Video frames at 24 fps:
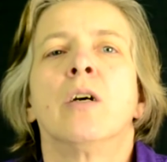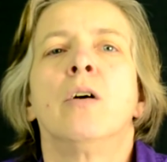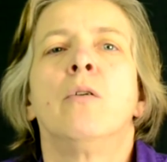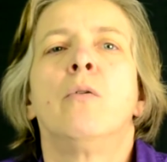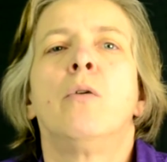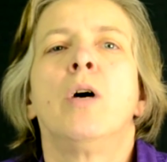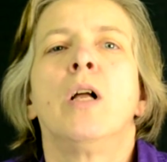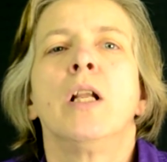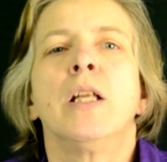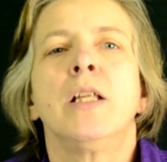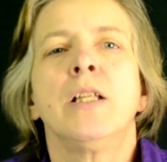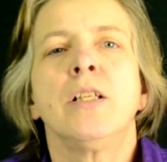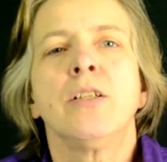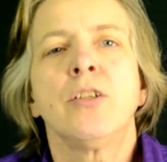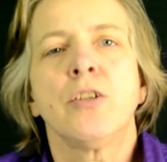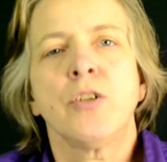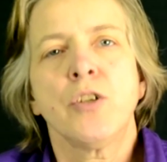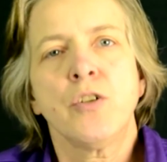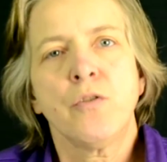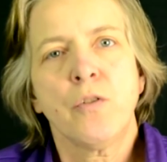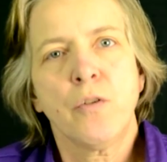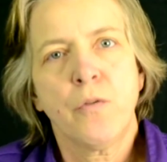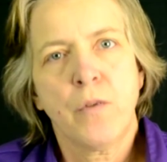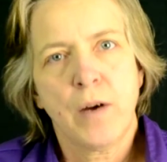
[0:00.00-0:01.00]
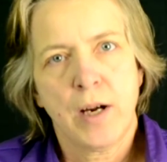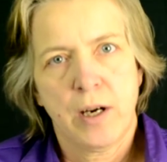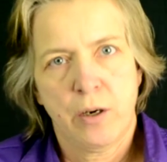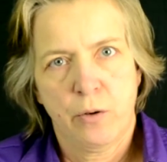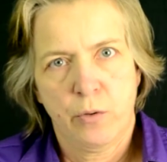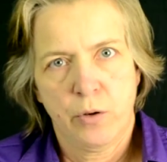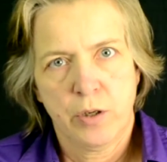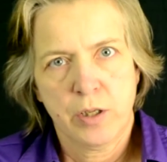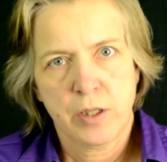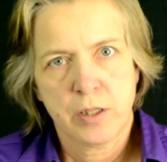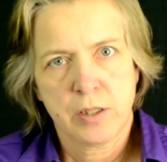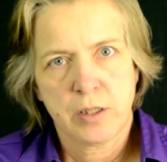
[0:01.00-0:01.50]
while in the search for
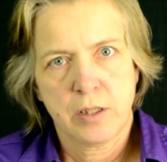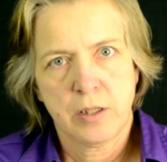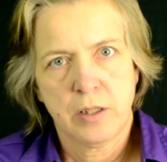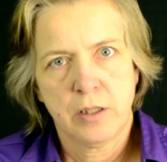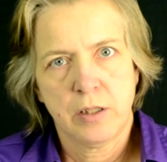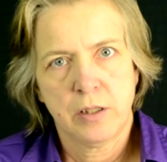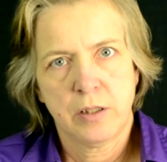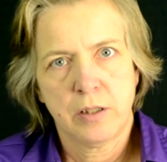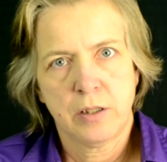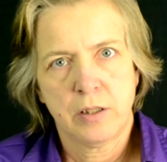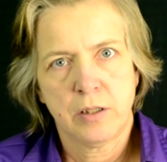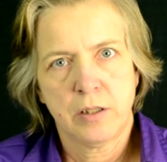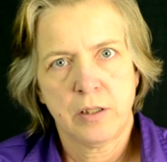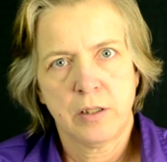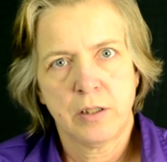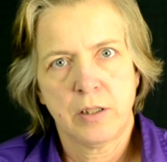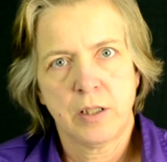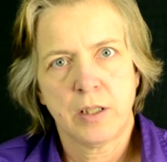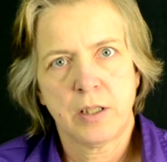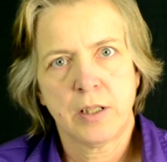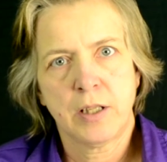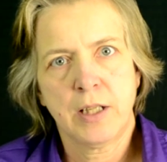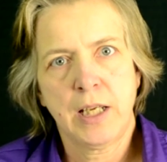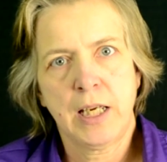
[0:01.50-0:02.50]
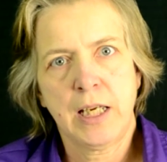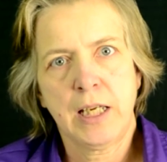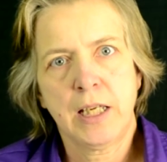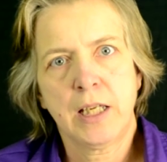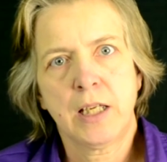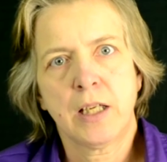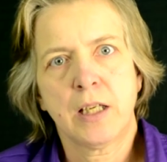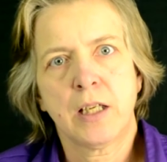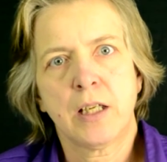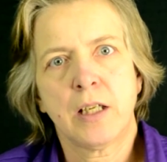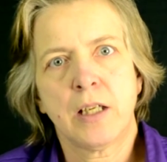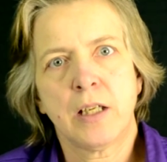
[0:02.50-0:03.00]
fireworks, they
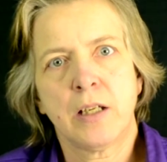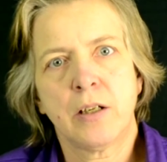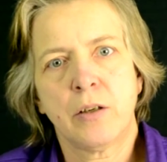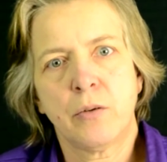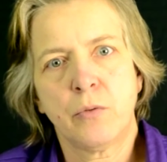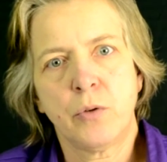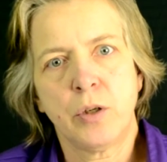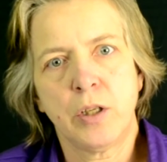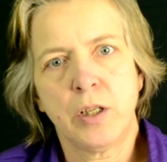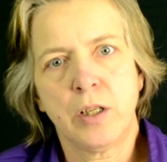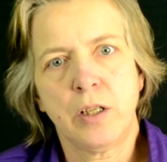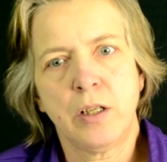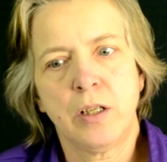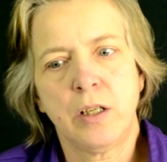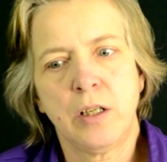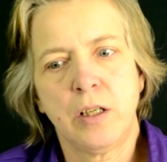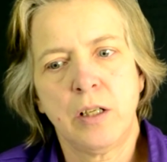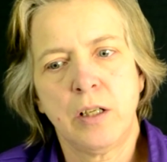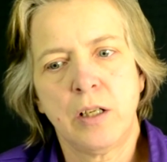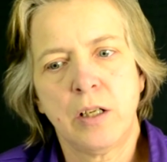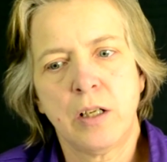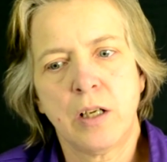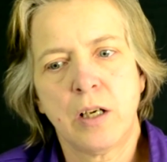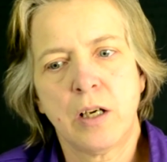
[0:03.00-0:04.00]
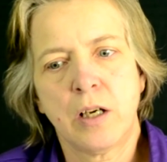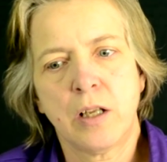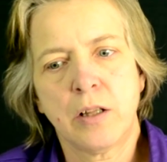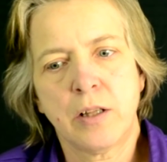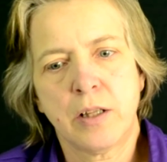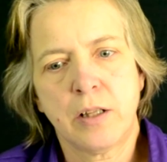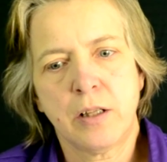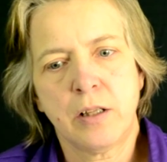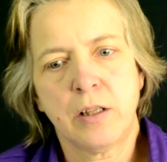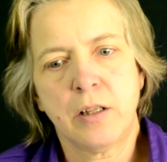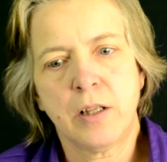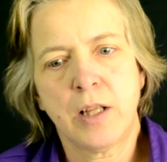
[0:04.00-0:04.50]

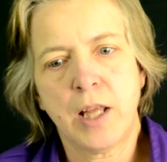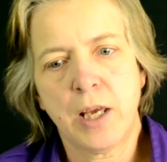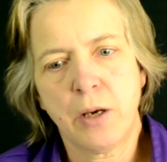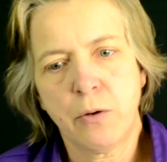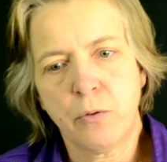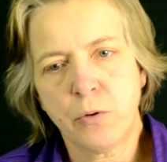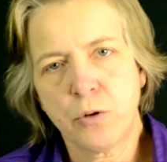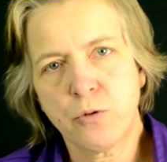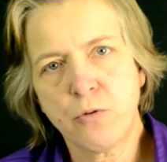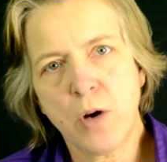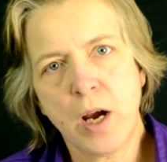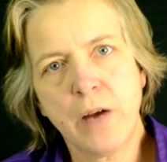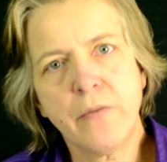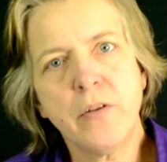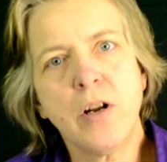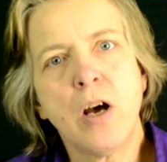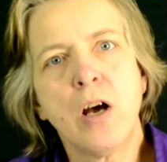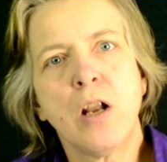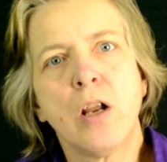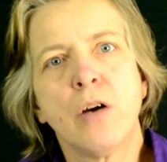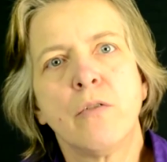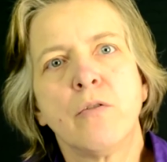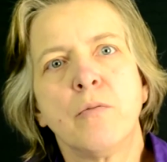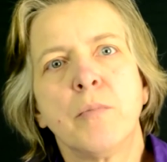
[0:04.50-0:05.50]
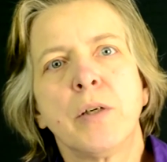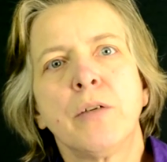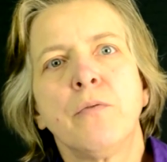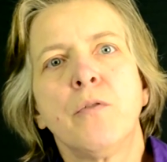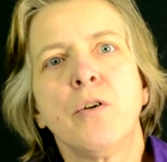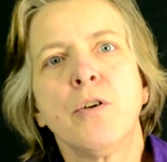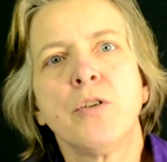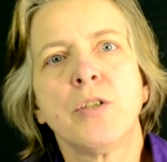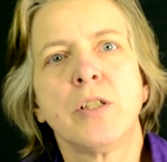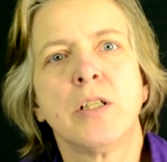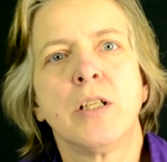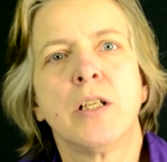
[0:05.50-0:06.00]
were driving all over
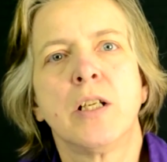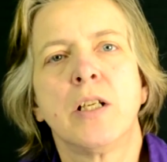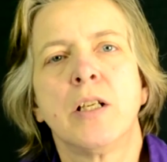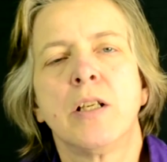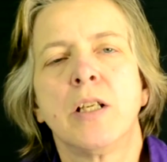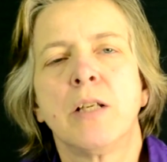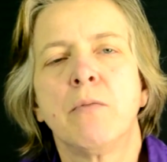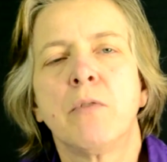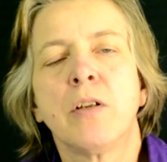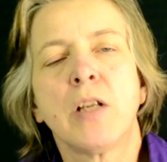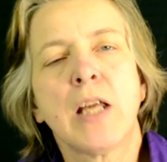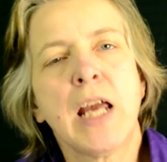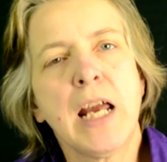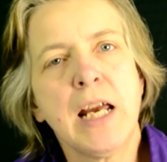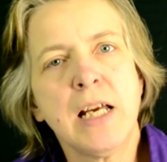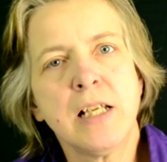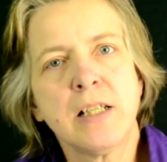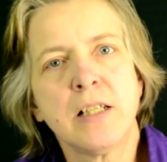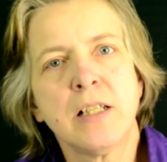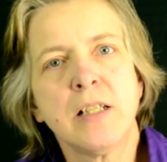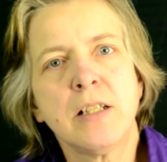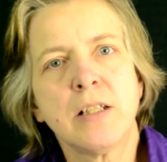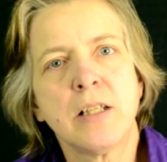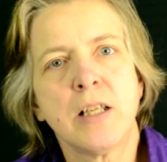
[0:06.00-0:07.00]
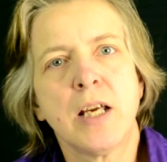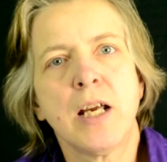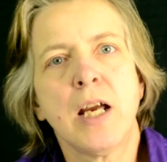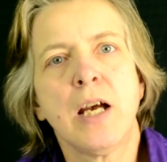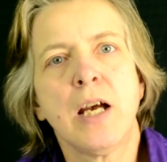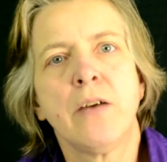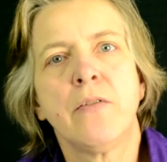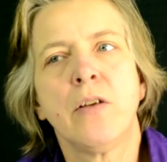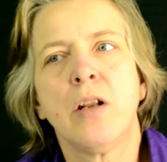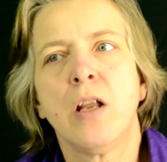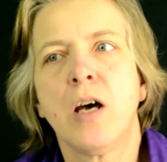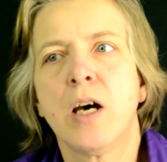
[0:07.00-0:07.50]
McPherson, and in Kansas they
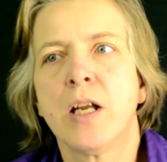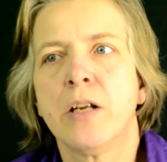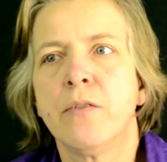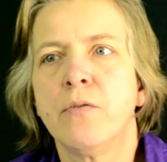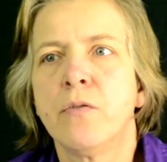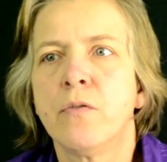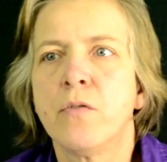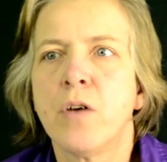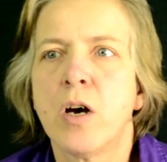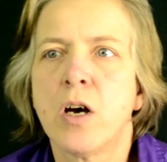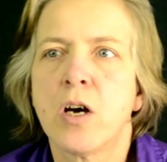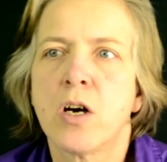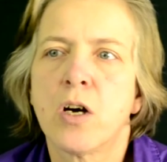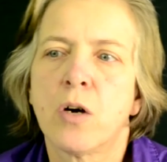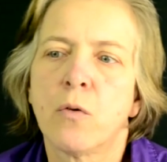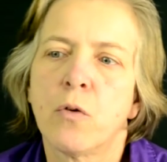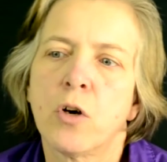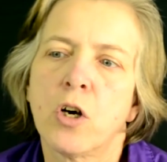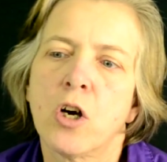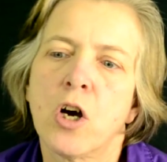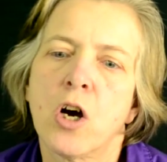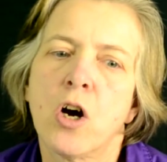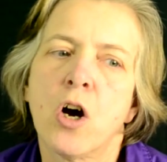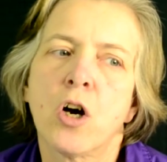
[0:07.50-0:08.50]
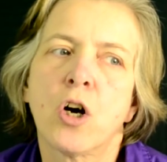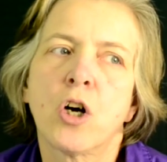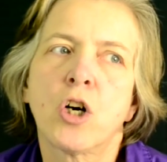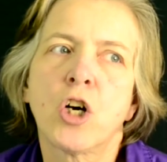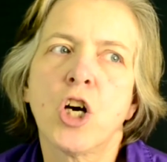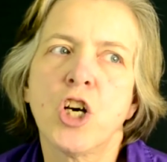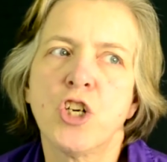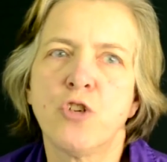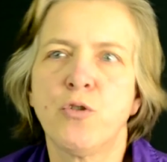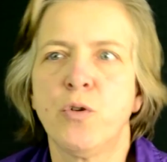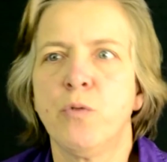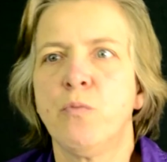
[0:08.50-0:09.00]
have a lot of
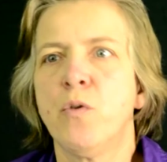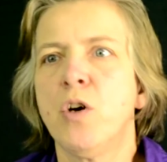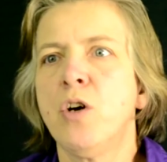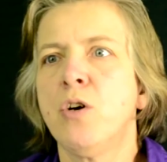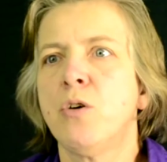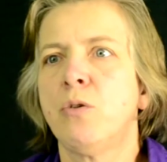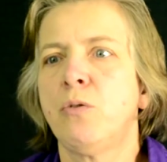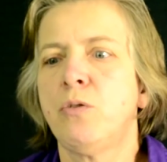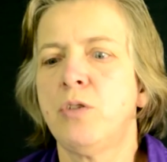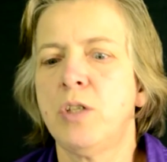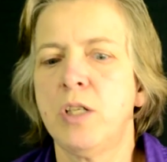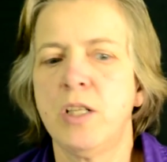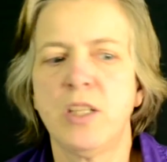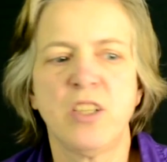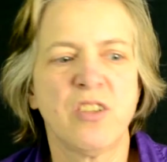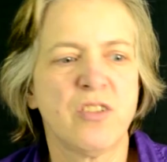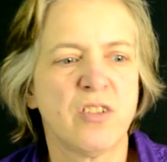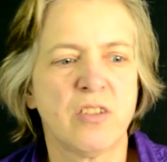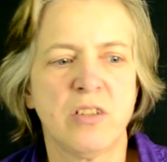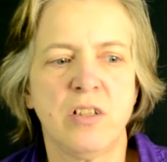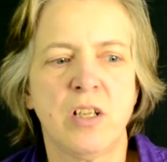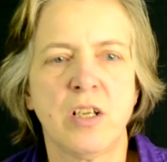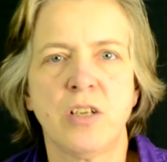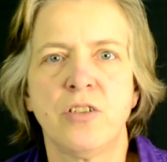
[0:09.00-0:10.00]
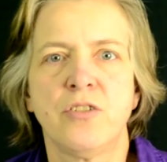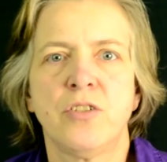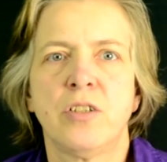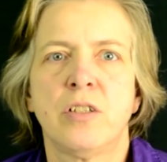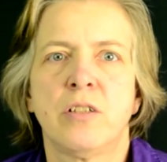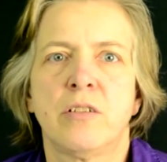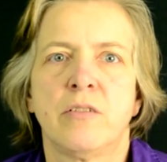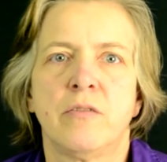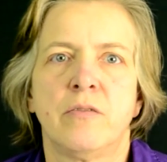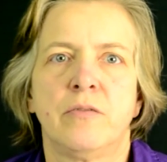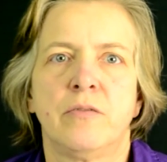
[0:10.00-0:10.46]
country roads, and there's